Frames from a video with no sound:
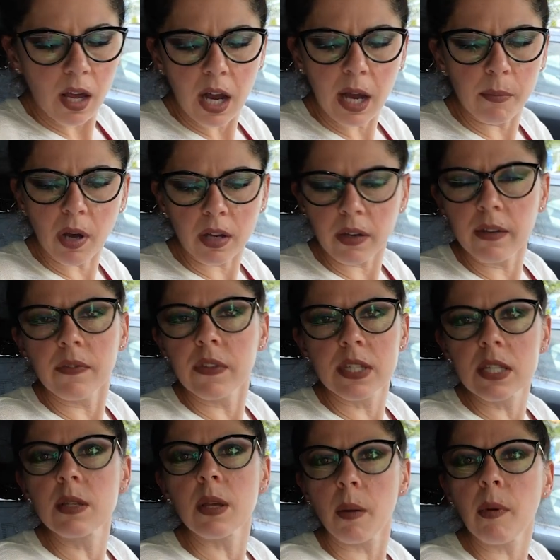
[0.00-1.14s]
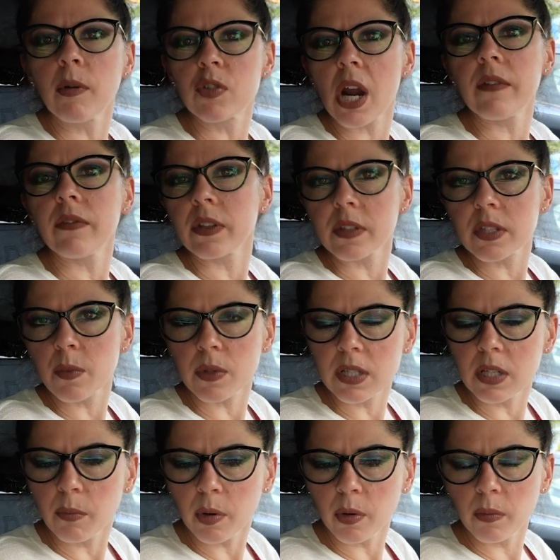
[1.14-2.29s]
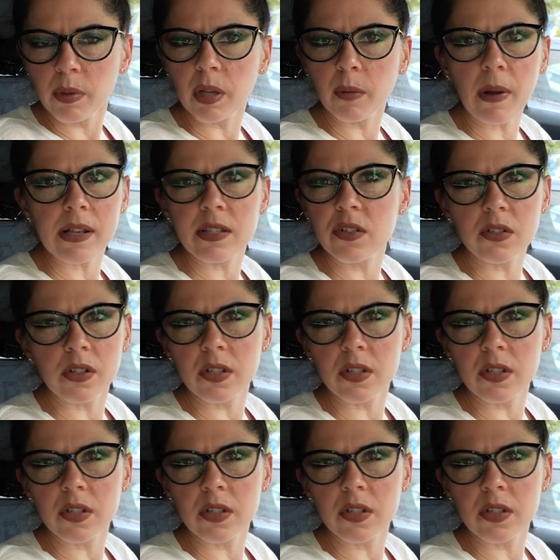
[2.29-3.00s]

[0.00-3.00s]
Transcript: This is about driving. This wasn't about being a passenger.